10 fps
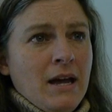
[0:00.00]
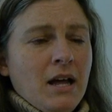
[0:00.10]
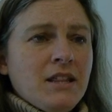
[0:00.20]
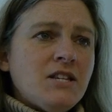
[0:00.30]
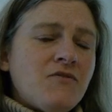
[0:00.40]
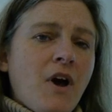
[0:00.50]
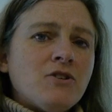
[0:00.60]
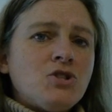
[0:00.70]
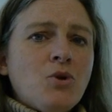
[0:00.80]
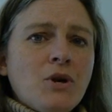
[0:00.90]
This
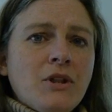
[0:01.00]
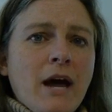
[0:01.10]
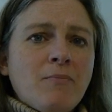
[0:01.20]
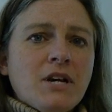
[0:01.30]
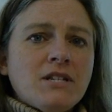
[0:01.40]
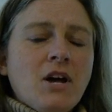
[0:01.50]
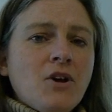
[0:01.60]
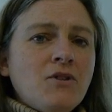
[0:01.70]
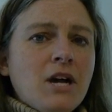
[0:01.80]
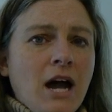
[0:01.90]
falls short of that because
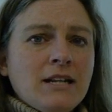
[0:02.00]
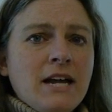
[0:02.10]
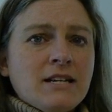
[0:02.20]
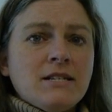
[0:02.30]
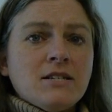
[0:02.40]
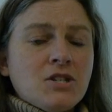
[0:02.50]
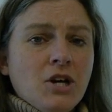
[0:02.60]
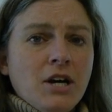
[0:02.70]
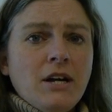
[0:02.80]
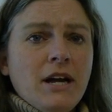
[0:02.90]
although the context is
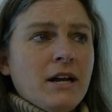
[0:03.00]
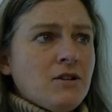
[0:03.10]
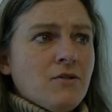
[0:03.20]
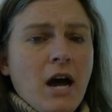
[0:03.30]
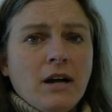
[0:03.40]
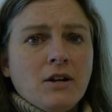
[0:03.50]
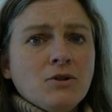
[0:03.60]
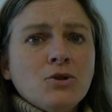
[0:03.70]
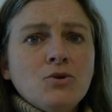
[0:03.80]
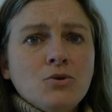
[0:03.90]
good and you're not going to
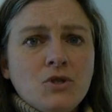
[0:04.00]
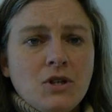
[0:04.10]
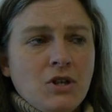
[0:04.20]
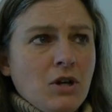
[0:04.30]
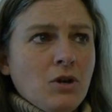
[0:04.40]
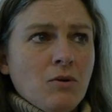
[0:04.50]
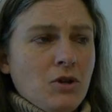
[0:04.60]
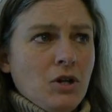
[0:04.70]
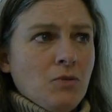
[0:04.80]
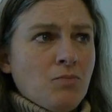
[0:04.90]
lose
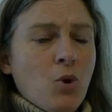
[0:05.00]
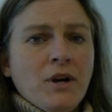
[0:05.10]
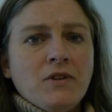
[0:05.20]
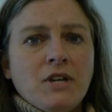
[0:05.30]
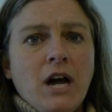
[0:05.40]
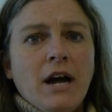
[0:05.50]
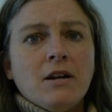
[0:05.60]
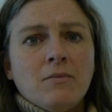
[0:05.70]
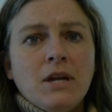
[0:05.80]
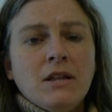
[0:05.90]
the point of the
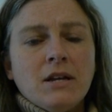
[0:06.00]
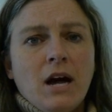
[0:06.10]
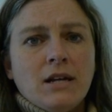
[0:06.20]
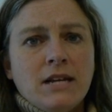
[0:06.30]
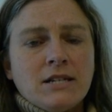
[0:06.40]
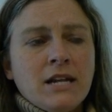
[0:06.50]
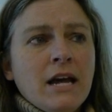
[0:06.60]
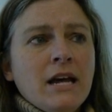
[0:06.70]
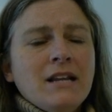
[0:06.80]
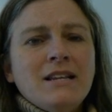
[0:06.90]
item in the context,
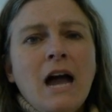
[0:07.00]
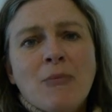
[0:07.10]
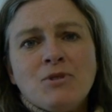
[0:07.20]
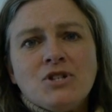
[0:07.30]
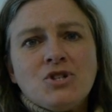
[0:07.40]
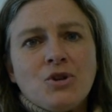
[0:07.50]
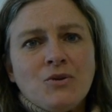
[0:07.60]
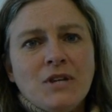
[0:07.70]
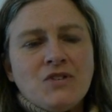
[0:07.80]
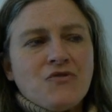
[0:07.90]
the options
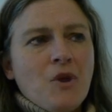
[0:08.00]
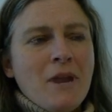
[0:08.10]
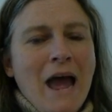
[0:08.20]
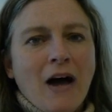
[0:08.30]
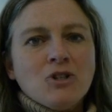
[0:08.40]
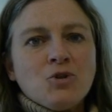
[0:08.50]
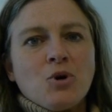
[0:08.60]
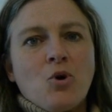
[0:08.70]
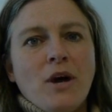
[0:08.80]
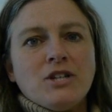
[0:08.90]
turn this from an
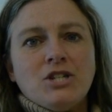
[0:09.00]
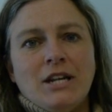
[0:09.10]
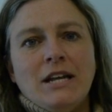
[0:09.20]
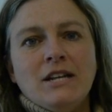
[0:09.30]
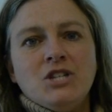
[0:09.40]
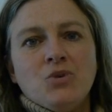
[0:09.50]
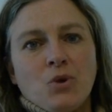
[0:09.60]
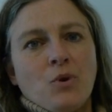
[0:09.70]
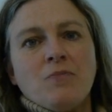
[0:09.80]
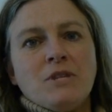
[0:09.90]
algebra question into
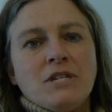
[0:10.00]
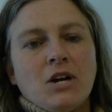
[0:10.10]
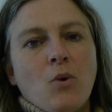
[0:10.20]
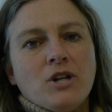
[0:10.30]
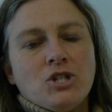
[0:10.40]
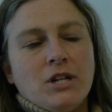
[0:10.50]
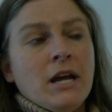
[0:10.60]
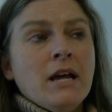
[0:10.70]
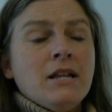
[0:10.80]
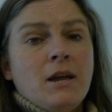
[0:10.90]
an arithmetic
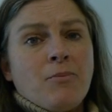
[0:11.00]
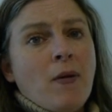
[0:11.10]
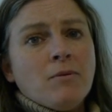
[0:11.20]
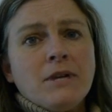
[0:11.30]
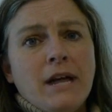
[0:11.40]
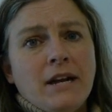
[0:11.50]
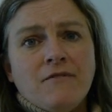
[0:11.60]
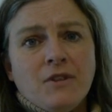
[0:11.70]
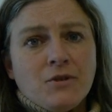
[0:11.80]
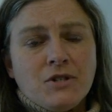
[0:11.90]
question that probably any
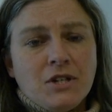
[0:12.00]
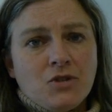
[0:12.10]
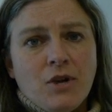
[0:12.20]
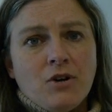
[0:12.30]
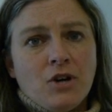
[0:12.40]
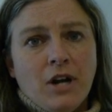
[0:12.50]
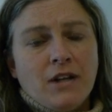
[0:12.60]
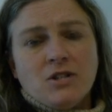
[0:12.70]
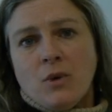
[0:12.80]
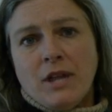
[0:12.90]
5th or 6th grader could
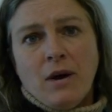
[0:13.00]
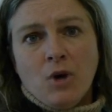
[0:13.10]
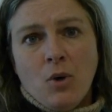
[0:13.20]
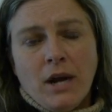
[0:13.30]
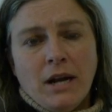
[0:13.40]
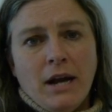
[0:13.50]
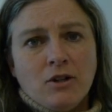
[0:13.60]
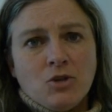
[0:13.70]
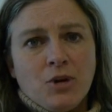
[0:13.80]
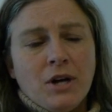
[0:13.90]
answer without knowing any
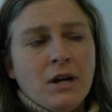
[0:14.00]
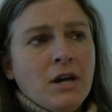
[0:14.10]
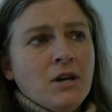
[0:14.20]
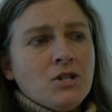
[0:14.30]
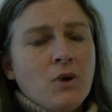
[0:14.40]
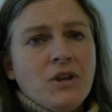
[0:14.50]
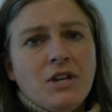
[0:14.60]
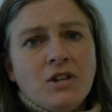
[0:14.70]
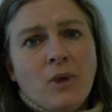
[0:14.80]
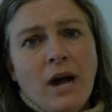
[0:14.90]
algebra. So I
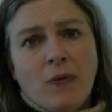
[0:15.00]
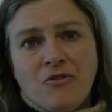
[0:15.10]
think the way I would